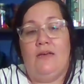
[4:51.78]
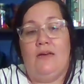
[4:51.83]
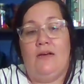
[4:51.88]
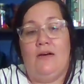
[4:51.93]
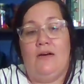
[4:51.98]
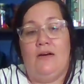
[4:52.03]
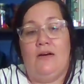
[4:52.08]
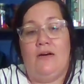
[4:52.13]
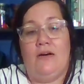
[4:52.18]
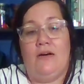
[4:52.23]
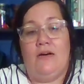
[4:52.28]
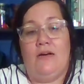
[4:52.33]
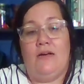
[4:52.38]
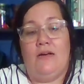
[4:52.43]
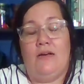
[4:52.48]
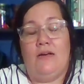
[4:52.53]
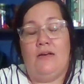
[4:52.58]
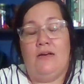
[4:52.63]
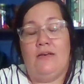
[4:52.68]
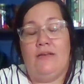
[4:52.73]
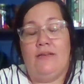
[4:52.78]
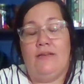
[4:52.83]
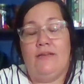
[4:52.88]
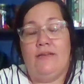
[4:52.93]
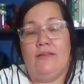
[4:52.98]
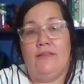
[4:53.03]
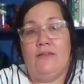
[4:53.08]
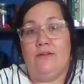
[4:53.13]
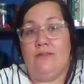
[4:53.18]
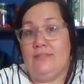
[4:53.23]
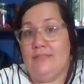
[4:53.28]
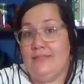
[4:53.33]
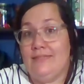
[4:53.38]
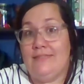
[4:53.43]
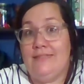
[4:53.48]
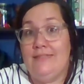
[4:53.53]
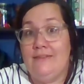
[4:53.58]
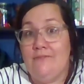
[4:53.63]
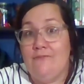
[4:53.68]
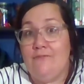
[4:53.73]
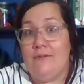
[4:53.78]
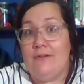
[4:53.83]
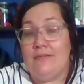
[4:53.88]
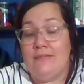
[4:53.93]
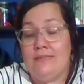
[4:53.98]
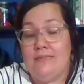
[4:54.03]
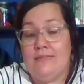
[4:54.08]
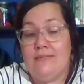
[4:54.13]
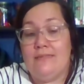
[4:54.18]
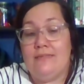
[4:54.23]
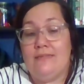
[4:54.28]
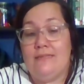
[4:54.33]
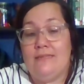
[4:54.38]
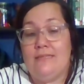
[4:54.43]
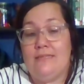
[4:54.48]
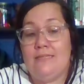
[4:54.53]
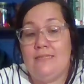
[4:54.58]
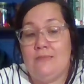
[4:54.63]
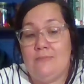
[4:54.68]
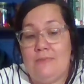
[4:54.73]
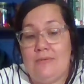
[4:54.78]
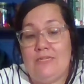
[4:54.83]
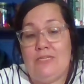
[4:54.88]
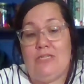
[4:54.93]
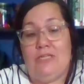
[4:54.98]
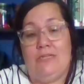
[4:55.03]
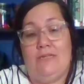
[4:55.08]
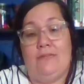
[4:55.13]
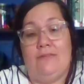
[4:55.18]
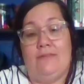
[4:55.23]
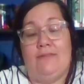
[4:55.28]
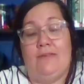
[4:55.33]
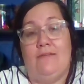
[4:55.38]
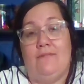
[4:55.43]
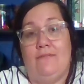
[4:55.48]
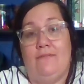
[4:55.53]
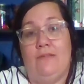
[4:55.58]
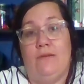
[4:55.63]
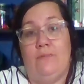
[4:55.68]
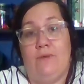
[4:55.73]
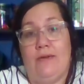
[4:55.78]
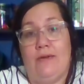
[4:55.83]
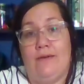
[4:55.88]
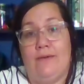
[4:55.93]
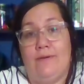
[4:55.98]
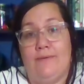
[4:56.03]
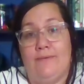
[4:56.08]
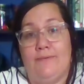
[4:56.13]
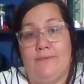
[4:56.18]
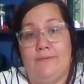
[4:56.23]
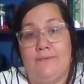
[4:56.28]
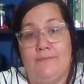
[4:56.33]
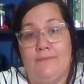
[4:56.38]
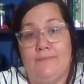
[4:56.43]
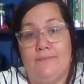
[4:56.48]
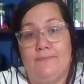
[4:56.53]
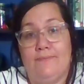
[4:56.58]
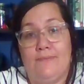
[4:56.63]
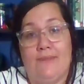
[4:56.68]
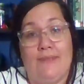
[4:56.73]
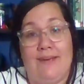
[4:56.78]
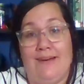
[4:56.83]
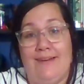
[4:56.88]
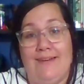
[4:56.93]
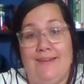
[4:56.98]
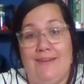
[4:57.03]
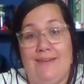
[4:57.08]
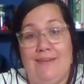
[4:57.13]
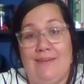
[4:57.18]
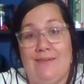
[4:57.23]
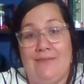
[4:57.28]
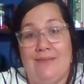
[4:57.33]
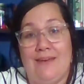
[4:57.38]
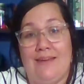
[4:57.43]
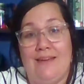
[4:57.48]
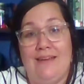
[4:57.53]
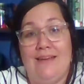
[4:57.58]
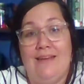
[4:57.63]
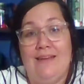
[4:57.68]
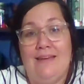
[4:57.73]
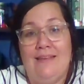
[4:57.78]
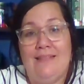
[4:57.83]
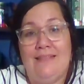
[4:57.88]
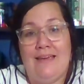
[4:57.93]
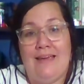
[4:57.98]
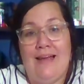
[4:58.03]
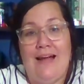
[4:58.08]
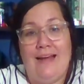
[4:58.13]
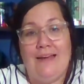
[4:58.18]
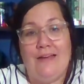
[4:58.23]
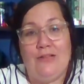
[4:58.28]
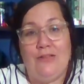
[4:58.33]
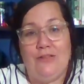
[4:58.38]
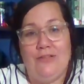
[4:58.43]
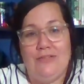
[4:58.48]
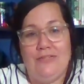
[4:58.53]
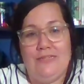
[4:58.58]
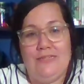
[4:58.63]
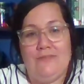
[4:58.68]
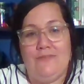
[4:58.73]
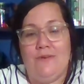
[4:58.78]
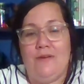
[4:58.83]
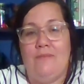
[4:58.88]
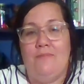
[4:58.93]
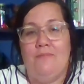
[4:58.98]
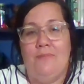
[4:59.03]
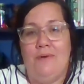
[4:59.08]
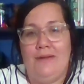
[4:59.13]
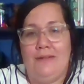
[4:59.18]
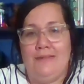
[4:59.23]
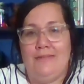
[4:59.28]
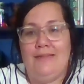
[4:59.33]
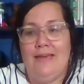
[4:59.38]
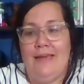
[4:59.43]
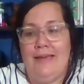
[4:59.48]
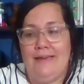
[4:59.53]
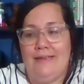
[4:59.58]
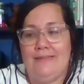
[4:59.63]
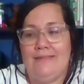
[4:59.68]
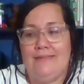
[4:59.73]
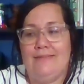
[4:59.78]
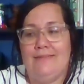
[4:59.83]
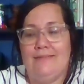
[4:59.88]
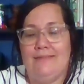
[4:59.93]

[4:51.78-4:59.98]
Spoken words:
there are 6 different species of flamingos. I didn't know that. They kind of look different, but it takes